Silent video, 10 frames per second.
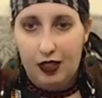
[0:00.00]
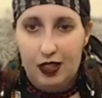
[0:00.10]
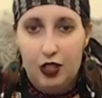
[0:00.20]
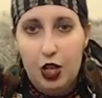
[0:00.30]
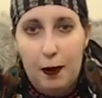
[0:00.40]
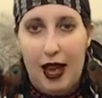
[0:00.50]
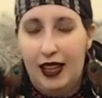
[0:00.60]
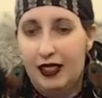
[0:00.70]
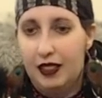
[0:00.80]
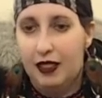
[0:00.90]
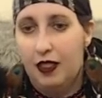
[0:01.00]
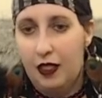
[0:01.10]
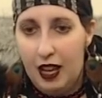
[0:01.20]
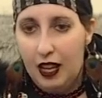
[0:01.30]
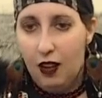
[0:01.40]
cheap end
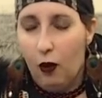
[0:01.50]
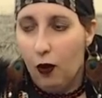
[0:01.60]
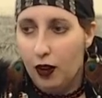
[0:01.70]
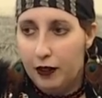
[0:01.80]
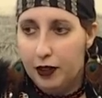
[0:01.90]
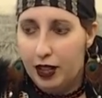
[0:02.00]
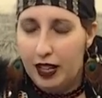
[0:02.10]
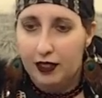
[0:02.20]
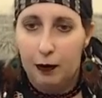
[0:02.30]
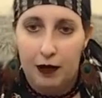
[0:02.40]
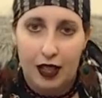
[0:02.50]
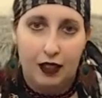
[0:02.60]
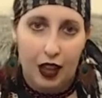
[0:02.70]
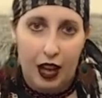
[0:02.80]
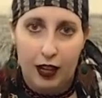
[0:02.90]
thing, or if you're getting something
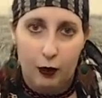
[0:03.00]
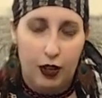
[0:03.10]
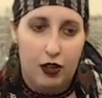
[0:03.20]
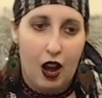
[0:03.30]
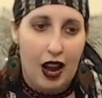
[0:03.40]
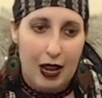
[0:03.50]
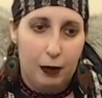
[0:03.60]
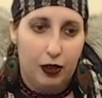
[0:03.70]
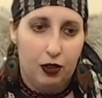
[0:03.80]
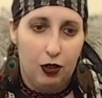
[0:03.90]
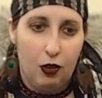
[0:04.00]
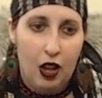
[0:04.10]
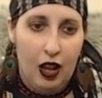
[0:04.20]
online where you're not able to